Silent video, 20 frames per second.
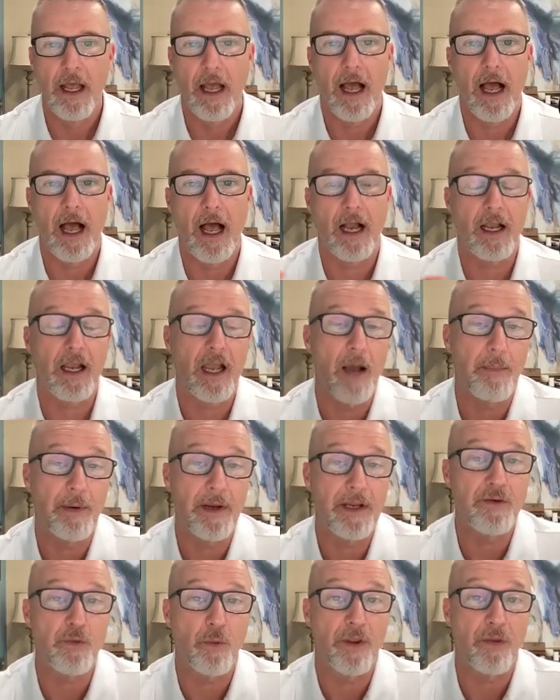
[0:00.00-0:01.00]
Uh,
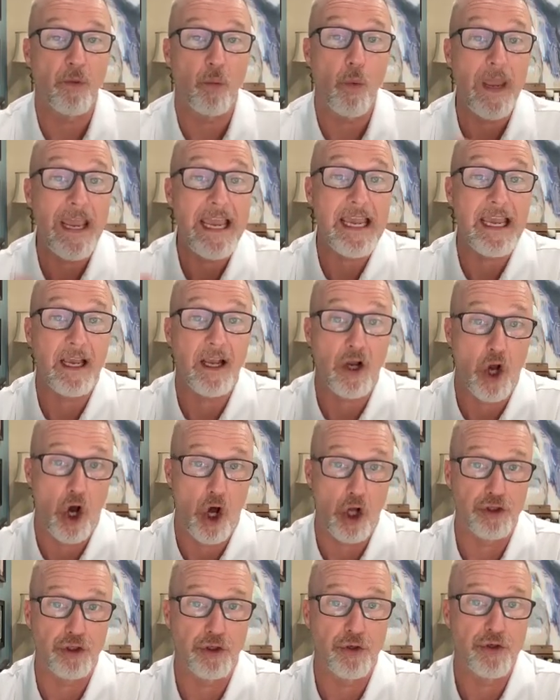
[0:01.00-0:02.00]
companies with weak
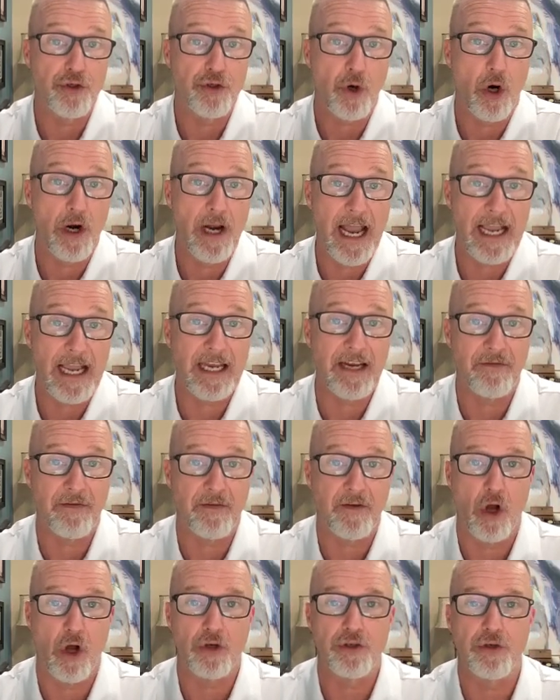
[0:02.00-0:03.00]
cultures or
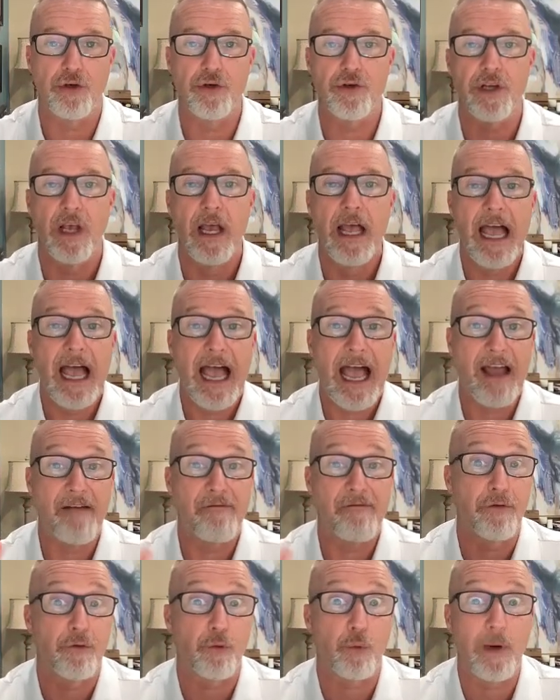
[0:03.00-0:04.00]
negative cultures
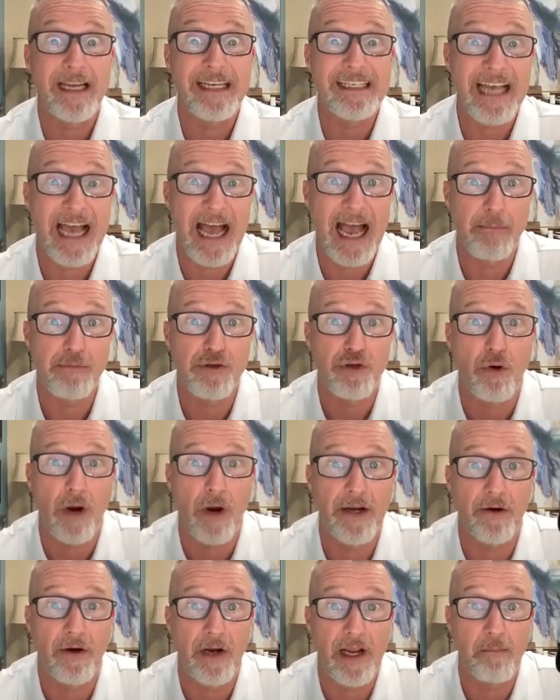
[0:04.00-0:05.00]
have three times
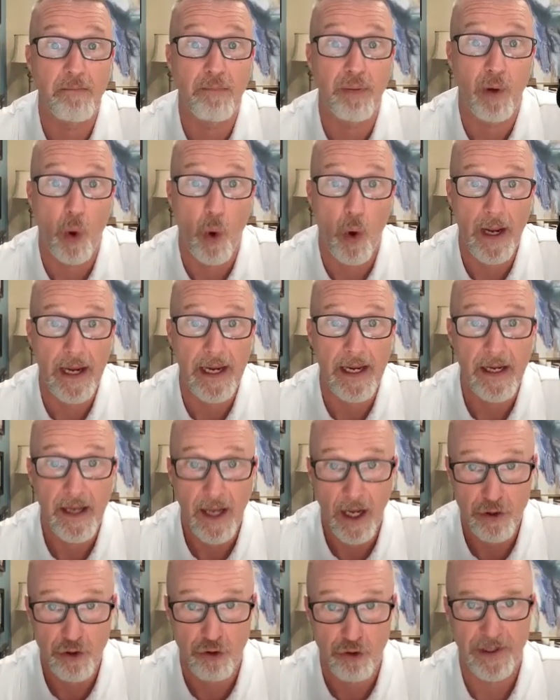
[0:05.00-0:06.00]
greater employee
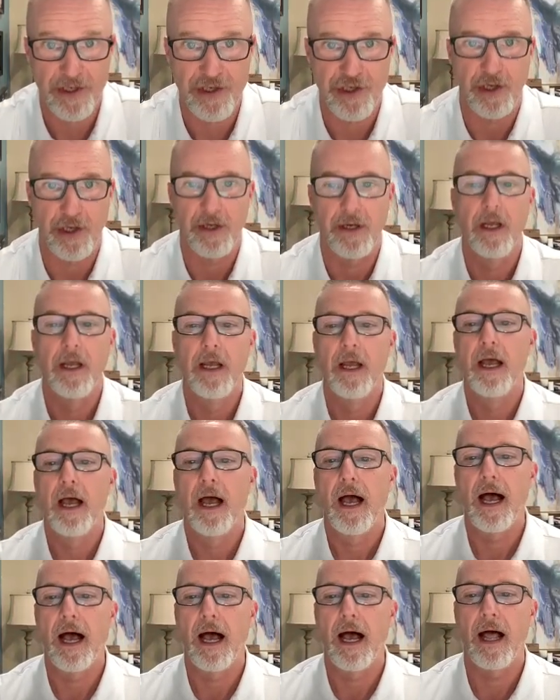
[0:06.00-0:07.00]
attrition.
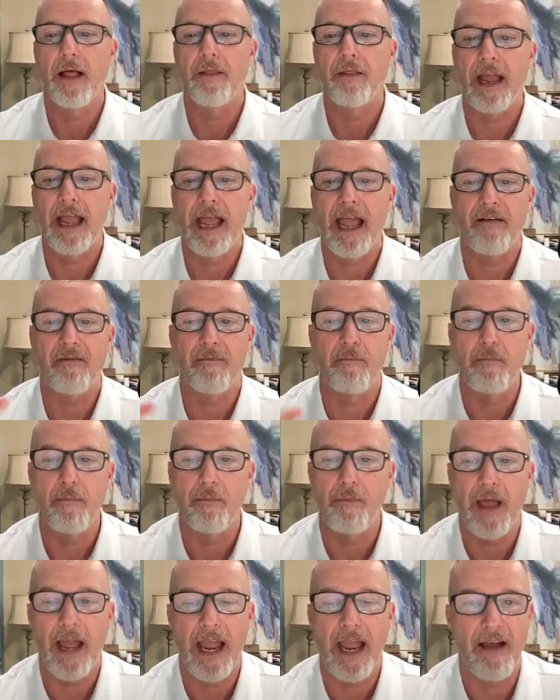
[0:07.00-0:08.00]
Uh, they have
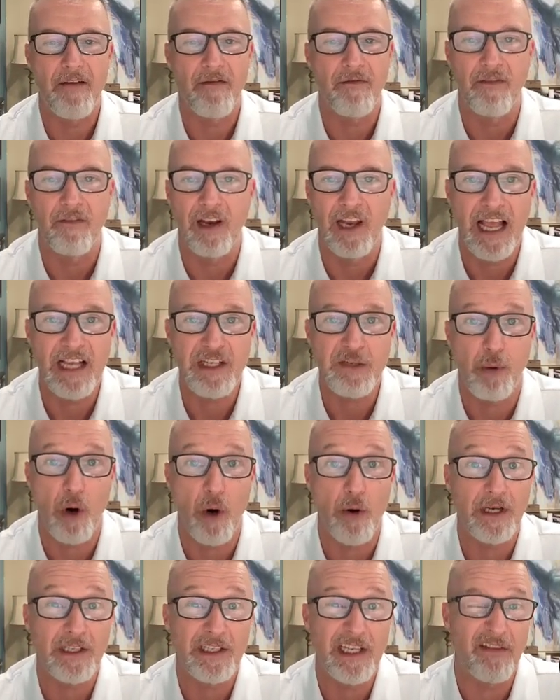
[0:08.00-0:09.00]
they have less
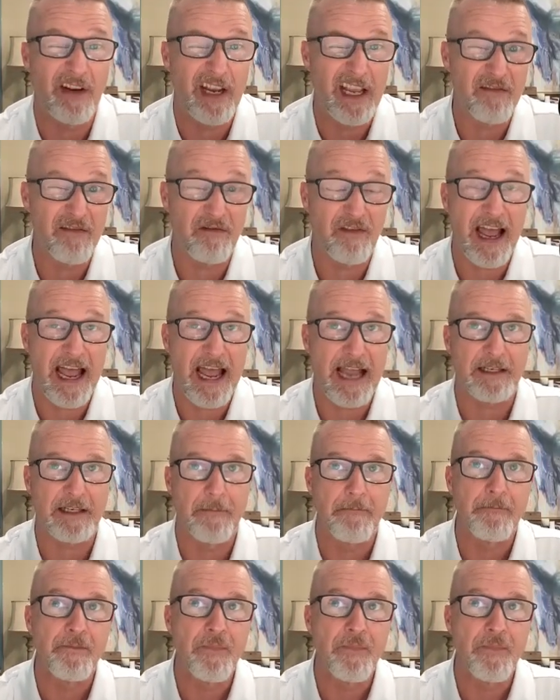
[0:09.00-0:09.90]
productivity. In fact,